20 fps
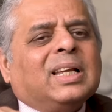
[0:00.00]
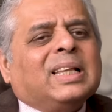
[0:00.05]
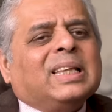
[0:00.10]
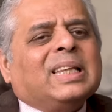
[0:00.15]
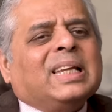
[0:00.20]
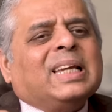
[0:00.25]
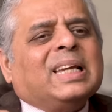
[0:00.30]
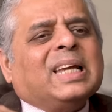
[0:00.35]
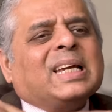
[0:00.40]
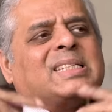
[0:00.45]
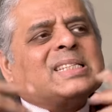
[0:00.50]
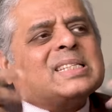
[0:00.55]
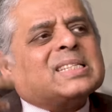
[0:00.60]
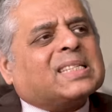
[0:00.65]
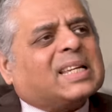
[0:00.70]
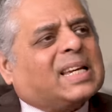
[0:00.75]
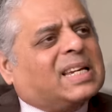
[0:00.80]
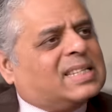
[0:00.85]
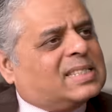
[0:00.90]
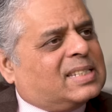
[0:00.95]
than
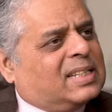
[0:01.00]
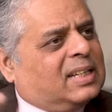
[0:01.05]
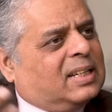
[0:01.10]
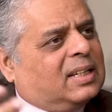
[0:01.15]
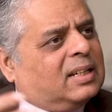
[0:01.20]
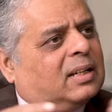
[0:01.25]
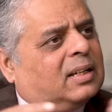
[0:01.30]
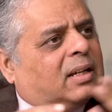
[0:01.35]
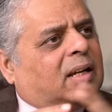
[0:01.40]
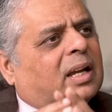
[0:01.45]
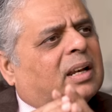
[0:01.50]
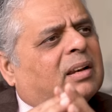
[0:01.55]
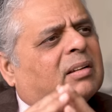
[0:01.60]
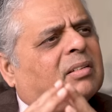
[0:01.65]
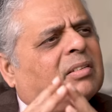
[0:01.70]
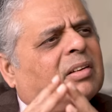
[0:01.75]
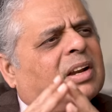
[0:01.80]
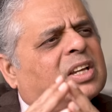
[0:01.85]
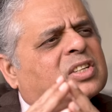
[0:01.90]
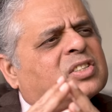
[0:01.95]
exercising
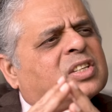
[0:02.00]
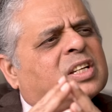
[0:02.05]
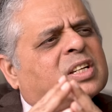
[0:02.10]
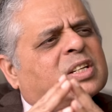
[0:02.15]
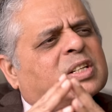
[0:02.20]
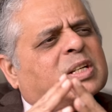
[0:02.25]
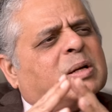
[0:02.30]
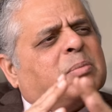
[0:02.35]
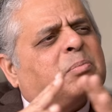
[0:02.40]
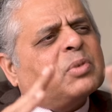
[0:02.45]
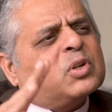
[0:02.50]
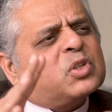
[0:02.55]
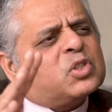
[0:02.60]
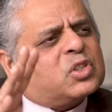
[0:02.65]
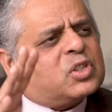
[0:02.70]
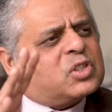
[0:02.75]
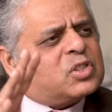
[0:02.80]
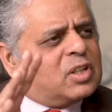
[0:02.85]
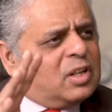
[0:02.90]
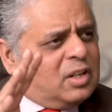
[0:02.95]
and raising
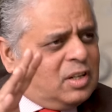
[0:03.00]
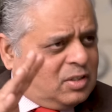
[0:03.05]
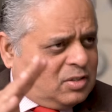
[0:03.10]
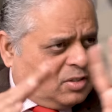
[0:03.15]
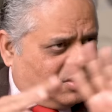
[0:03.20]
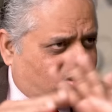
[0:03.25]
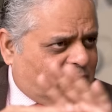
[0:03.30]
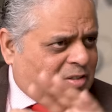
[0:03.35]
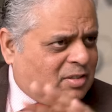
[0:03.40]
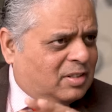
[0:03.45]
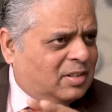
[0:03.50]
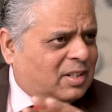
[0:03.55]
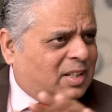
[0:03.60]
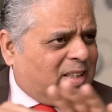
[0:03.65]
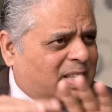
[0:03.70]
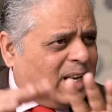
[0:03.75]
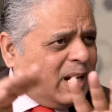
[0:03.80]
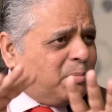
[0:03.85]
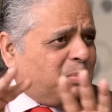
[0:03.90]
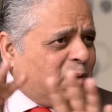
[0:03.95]
temperatures
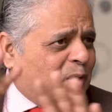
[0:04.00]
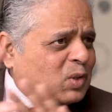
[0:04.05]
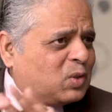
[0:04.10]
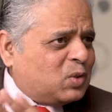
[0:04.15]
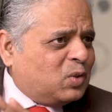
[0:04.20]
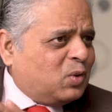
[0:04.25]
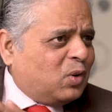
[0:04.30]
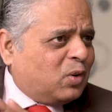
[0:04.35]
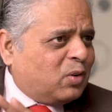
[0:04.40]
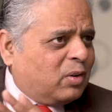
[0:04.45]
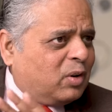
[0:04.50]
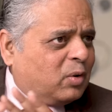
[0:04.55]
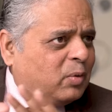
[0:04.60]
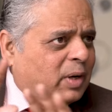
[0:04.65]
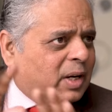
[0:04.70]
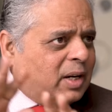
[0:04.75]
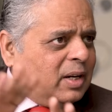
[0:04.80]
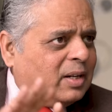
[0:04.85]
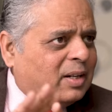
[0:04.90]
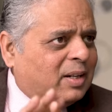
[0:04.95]
unnecessarily. That bit is not
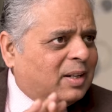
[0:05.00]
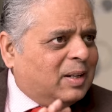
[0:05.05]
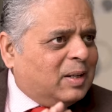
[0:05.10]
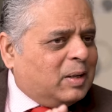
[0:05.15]
required.